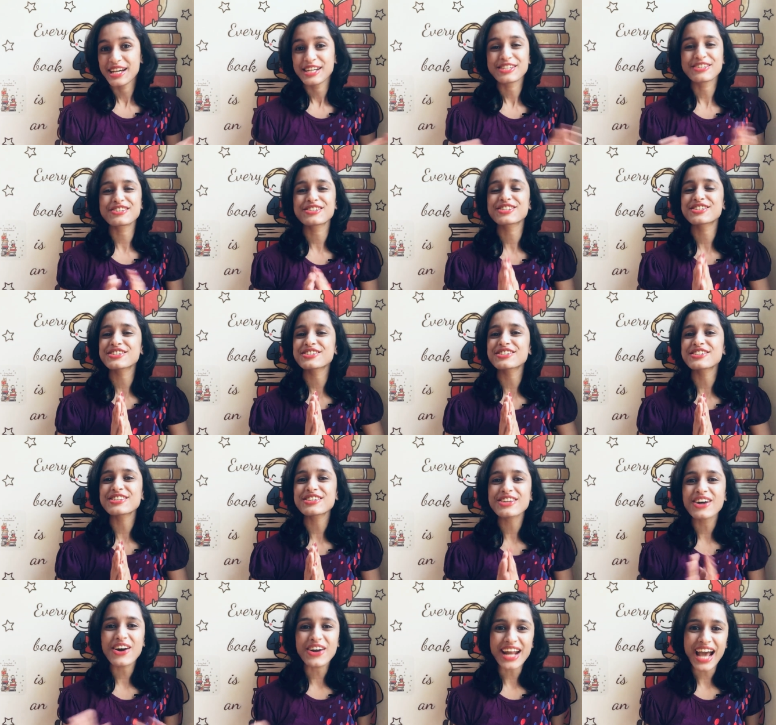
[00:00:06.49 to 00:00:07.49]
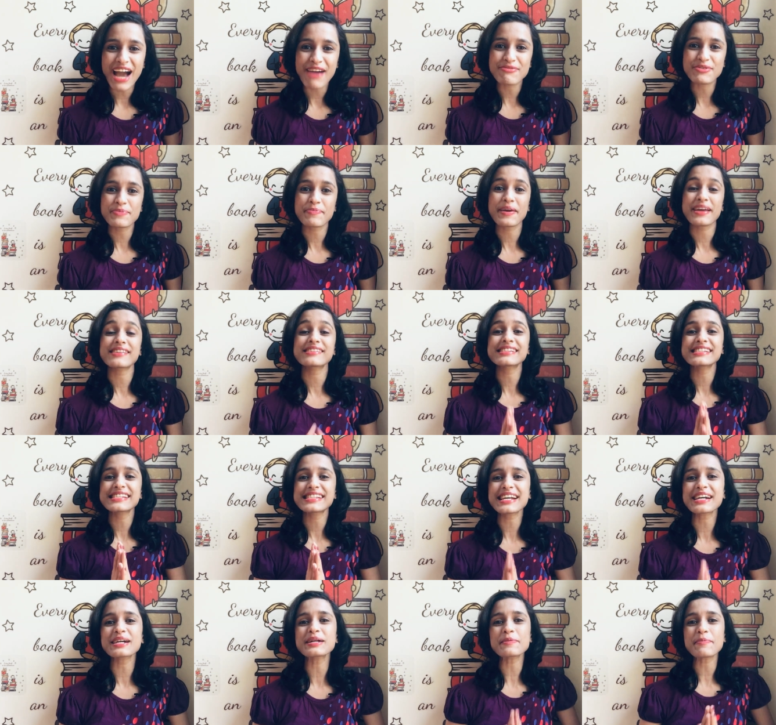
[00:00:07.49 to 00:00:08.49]
You do not have to pay a
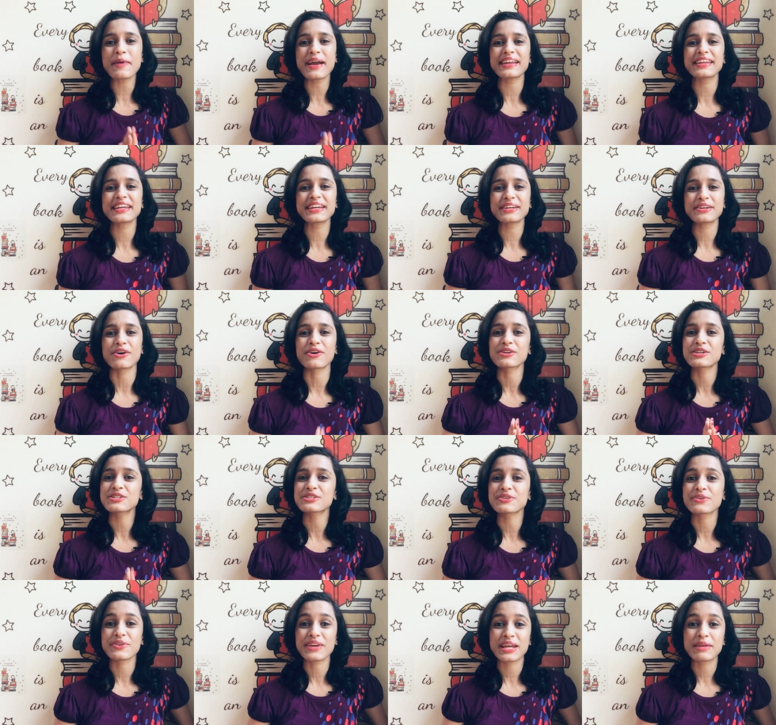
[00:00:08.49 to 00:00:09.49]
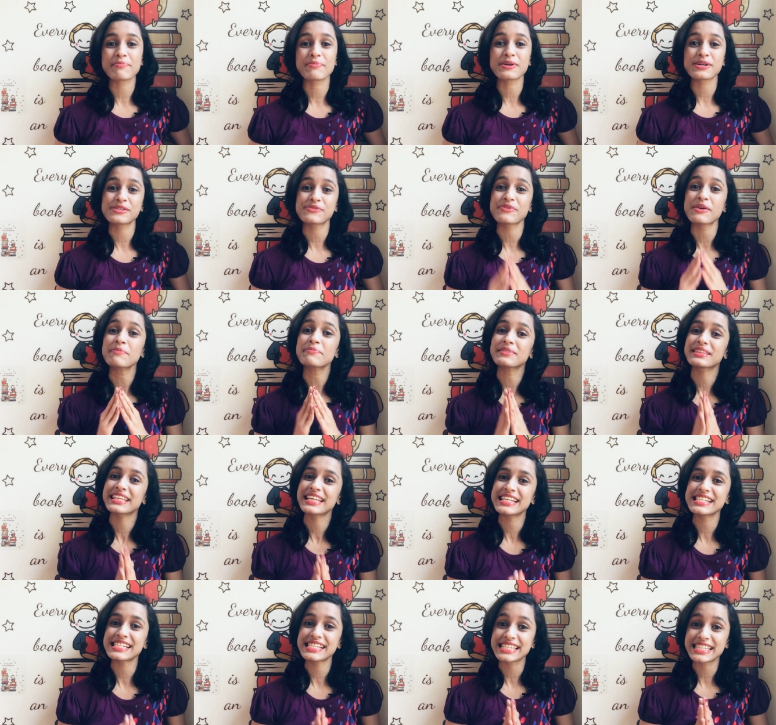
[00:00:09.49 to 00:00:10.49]
single penny in order to read books from
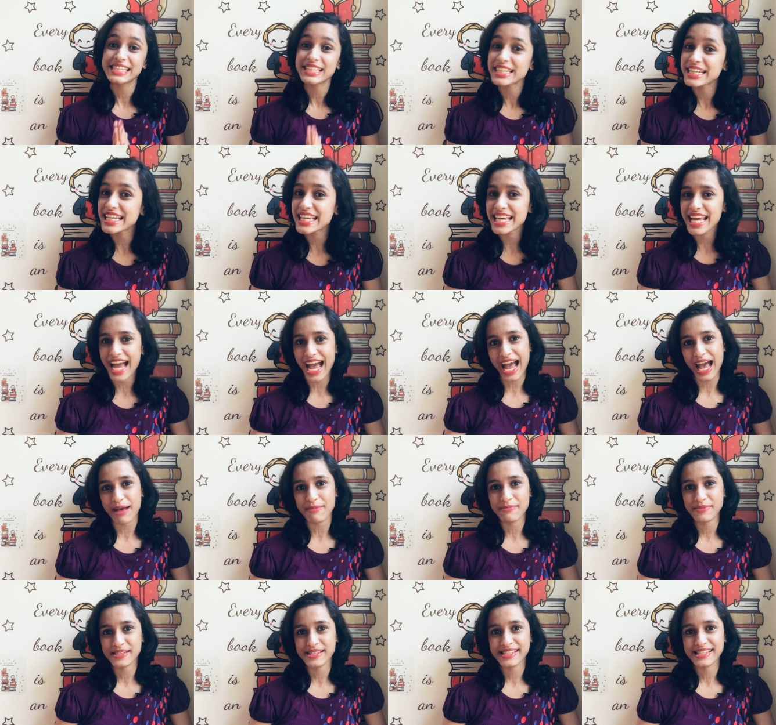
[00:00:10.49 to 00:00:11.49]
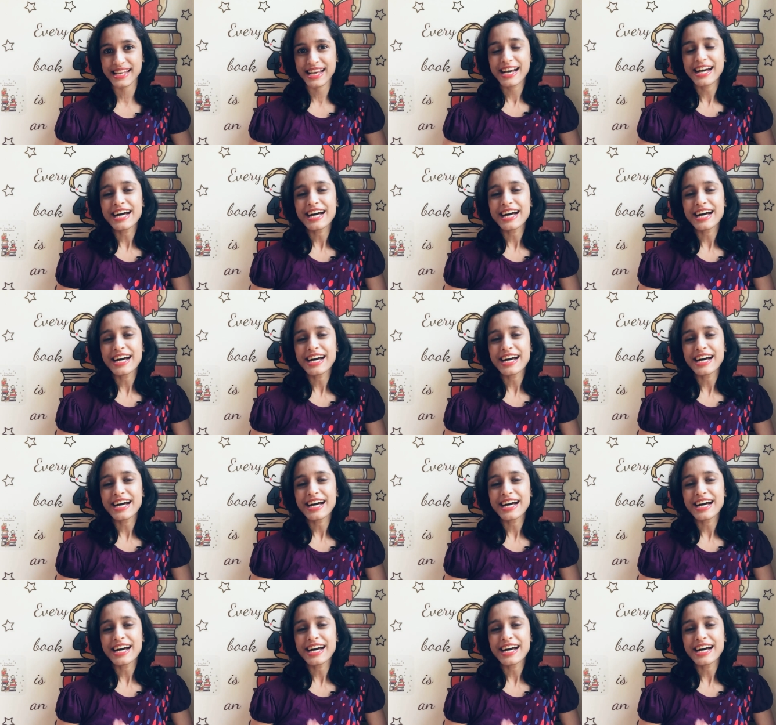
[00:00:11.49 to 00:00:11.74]
these three apps.